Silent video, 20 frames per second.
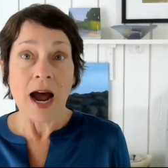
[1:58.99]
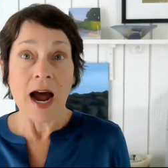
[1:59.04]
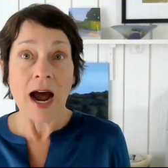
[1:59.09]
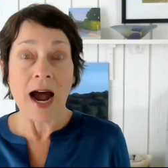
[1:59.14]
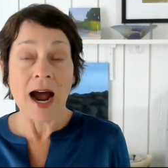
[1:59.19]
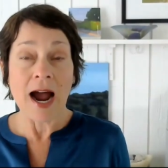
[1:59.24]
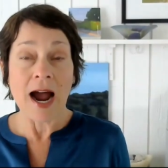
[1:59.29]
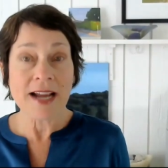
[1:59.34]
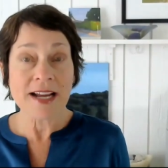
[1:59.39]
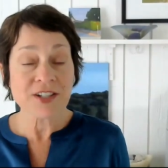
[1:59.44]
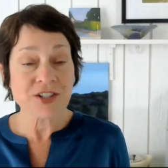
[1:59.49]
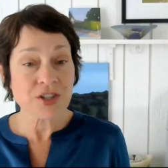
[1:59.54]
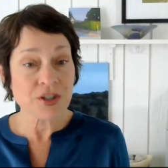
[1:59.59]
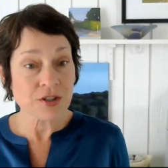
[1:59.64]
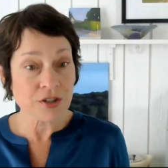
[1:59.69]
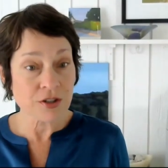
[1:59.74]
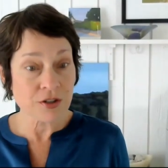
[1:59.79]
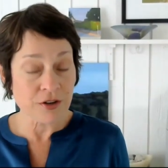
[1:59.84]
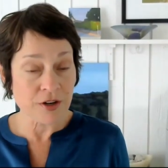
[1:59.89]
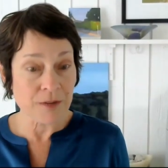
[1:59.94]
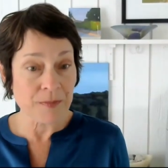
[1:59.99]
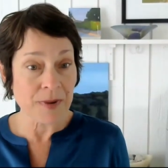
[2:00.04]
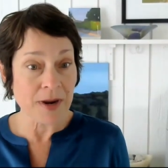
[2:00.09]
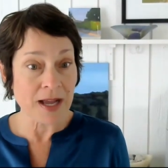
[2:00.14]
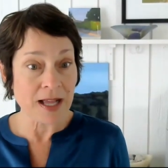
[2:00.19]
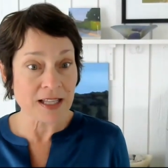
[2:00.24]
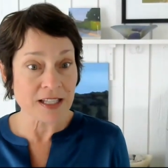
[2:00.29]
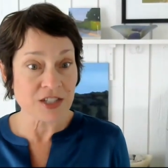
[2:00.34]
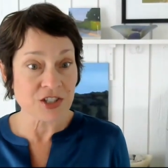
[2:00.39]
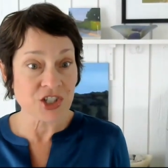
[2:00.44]
I took her
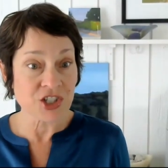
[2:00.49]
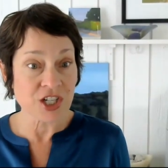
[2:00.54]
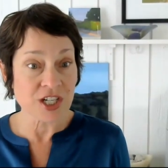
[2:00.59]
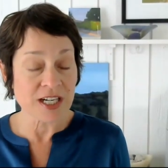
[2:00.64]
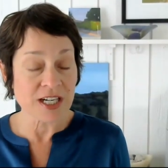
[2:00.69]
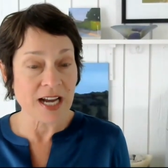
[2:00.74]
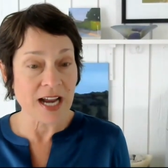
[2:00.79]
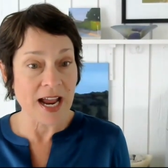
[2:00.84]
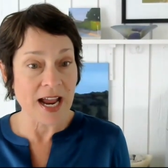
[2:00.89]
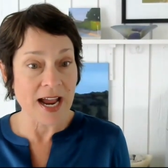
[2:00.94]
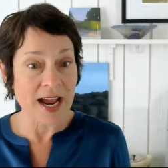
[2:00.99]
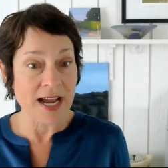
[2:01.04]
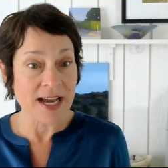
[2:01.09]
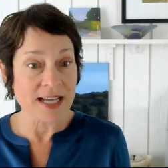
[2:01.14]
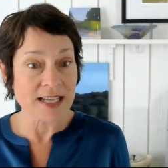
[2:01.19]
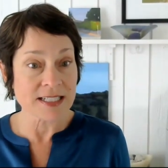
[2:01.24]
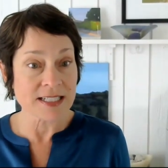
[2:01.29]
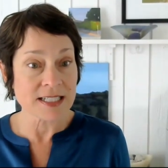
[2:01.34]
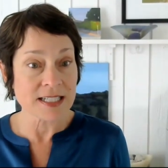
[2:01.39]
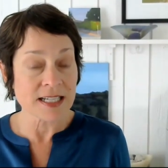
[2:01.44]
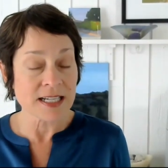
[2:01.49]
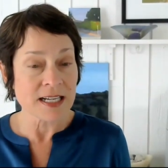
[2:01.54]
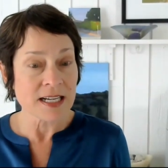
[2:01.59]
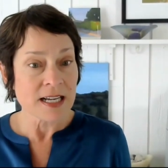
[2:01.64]
apology as